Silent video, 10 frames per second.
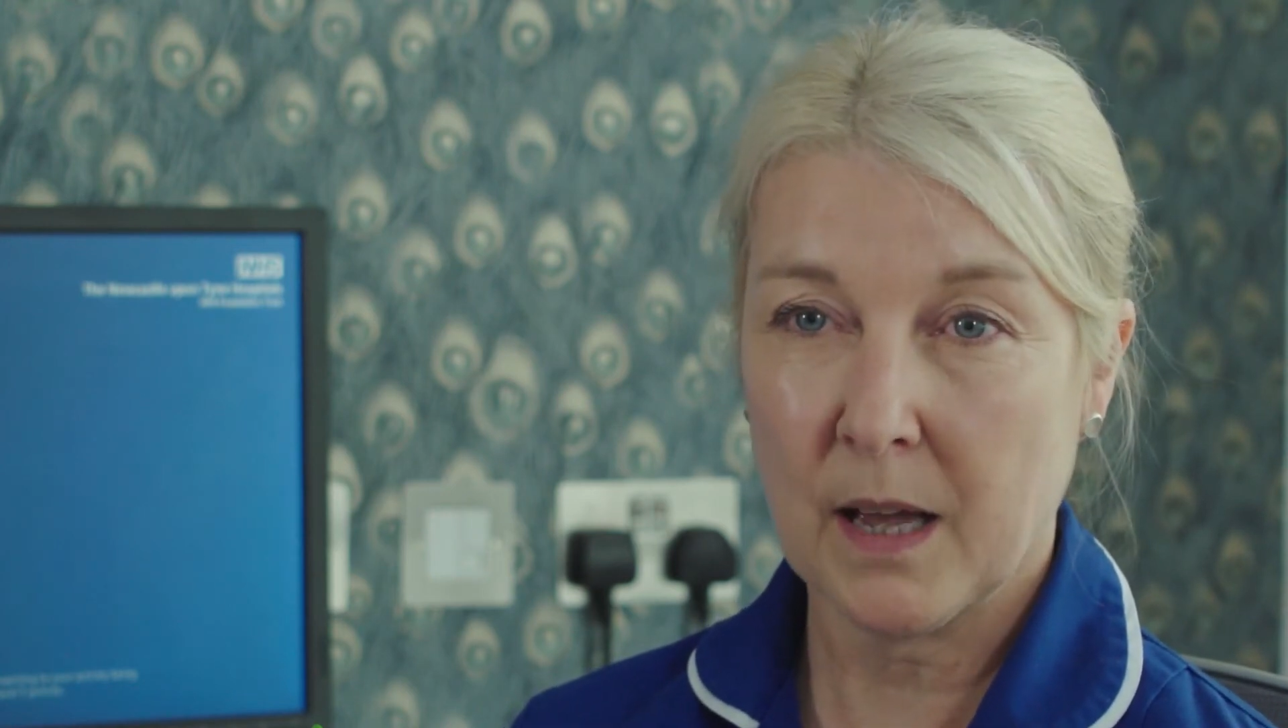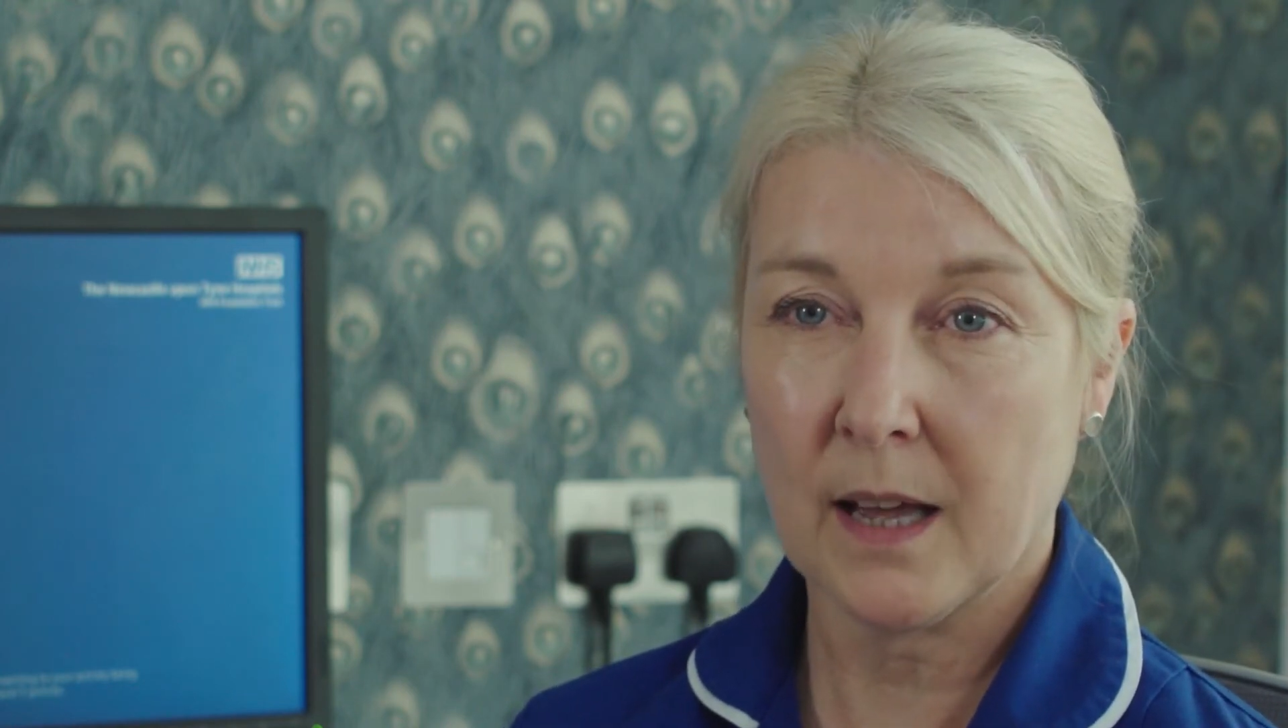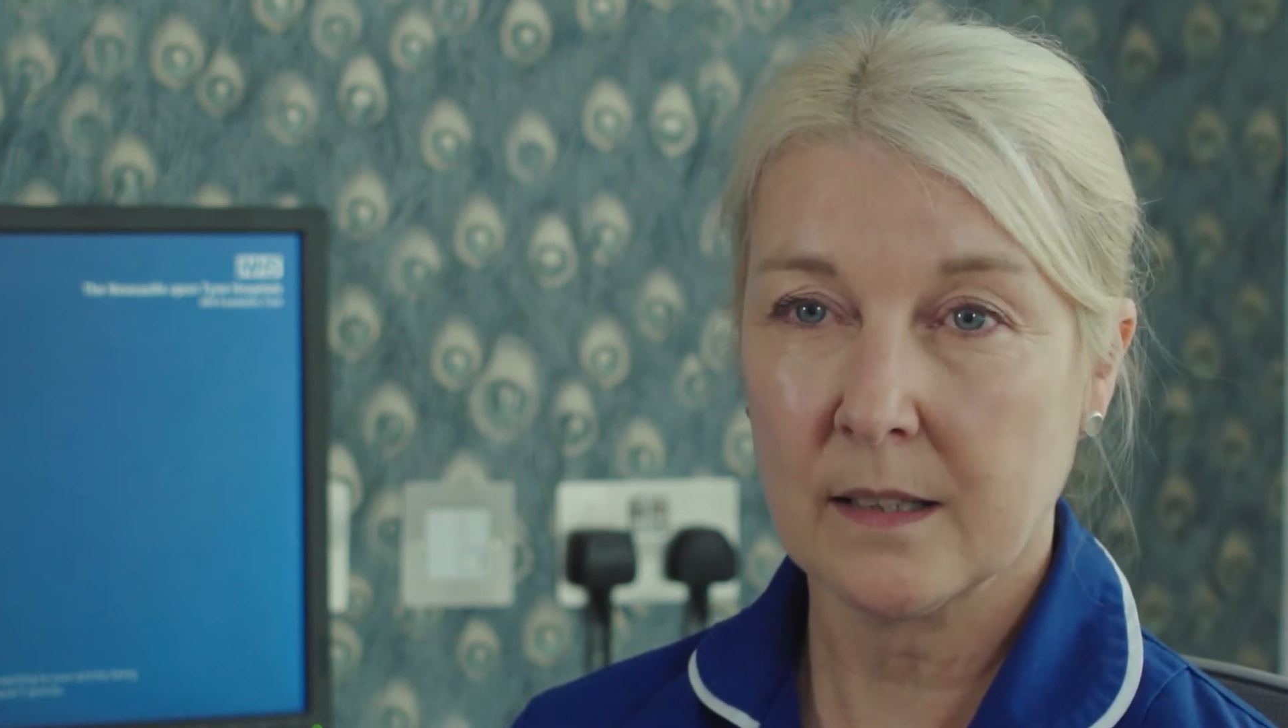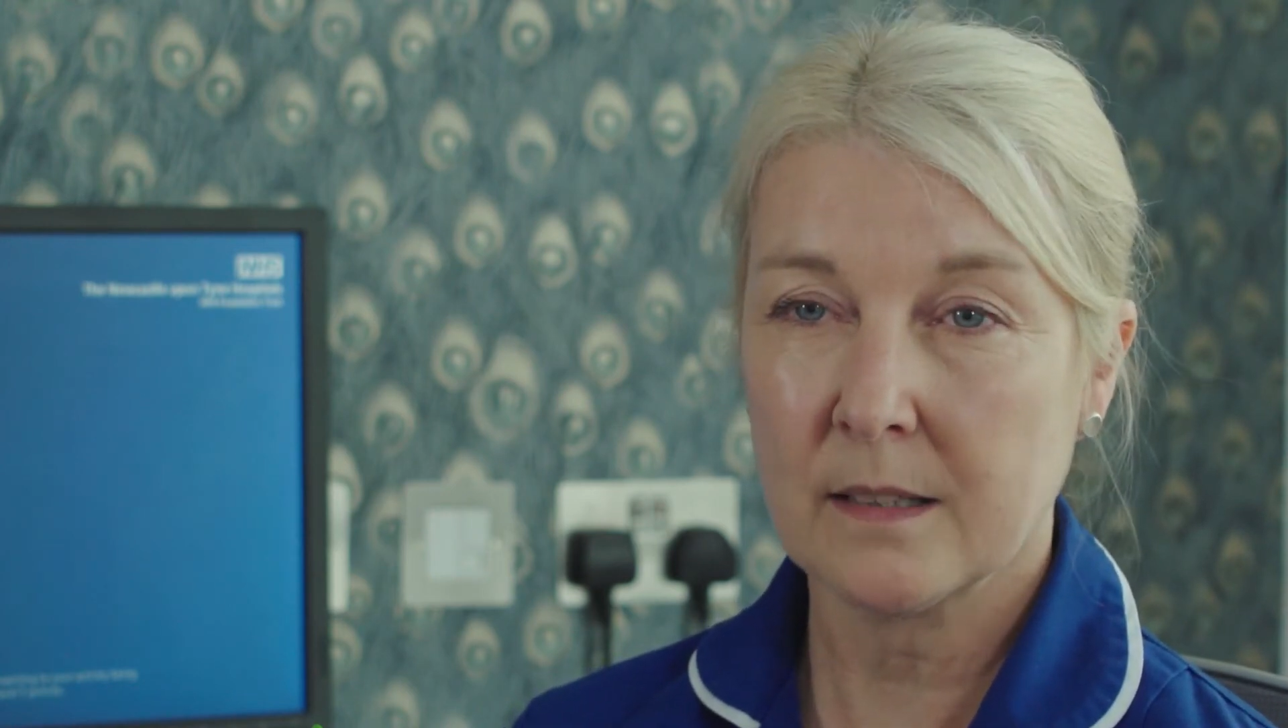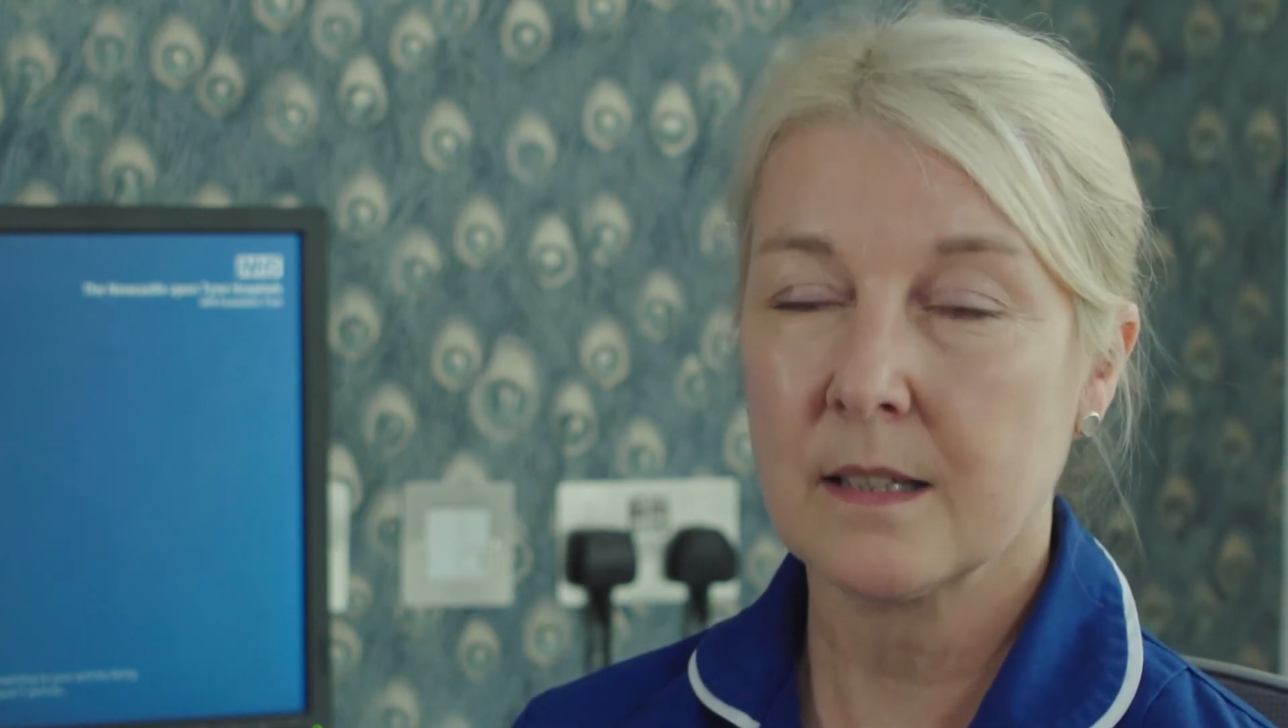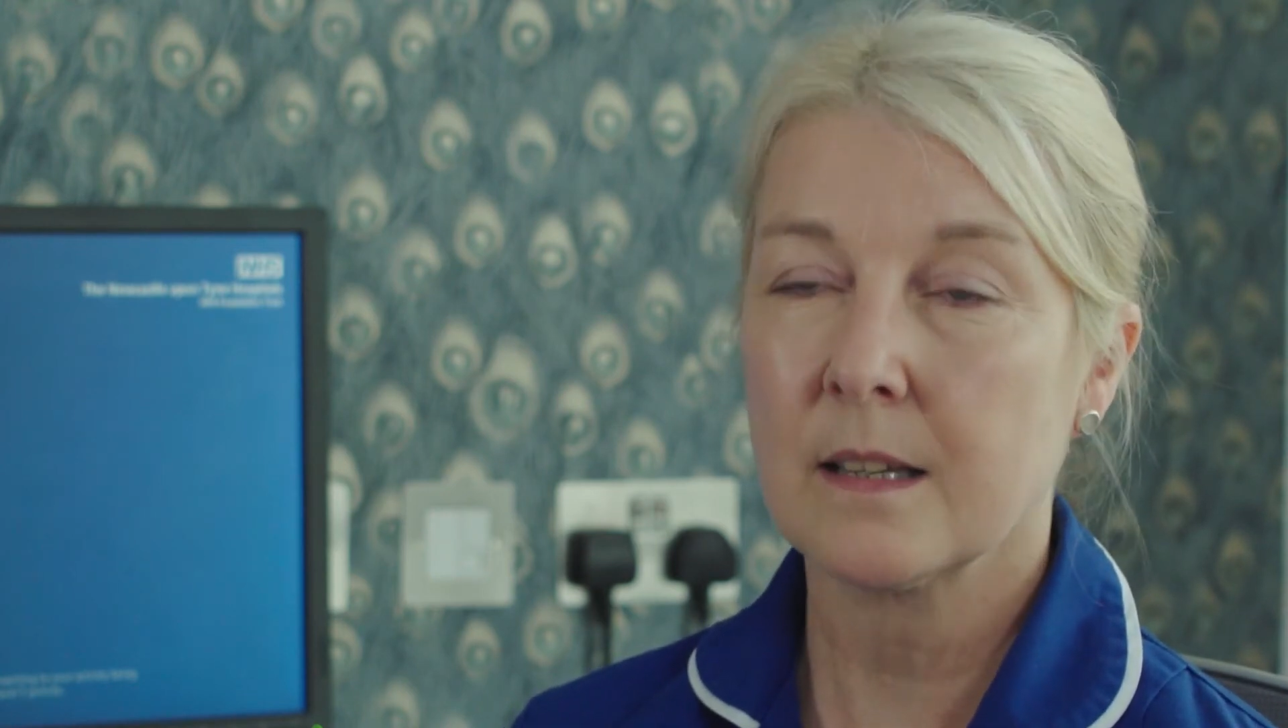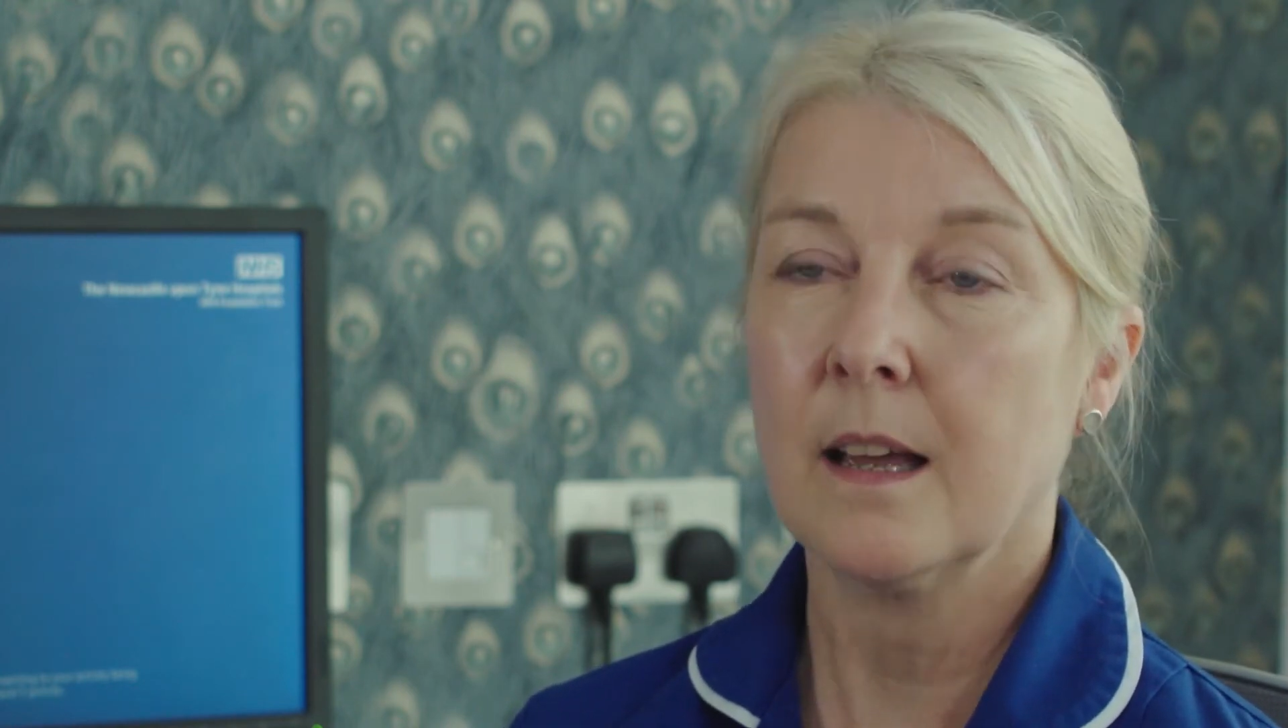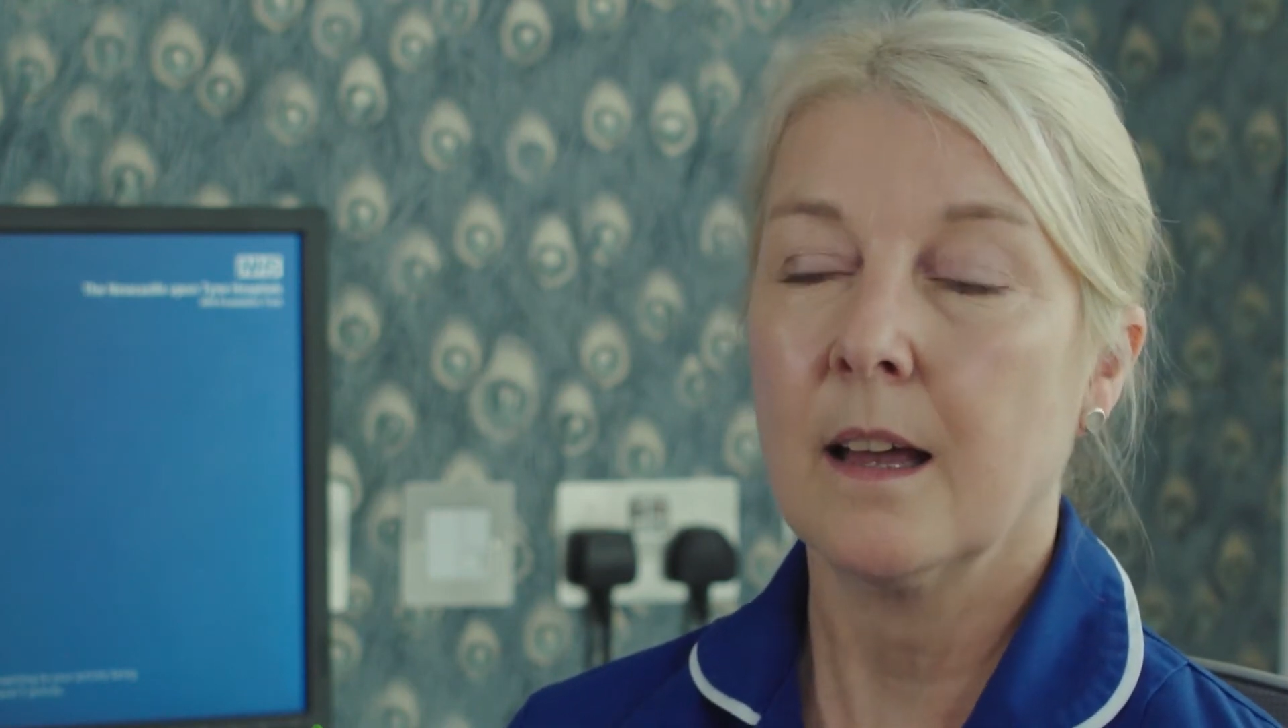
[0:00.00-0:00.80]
and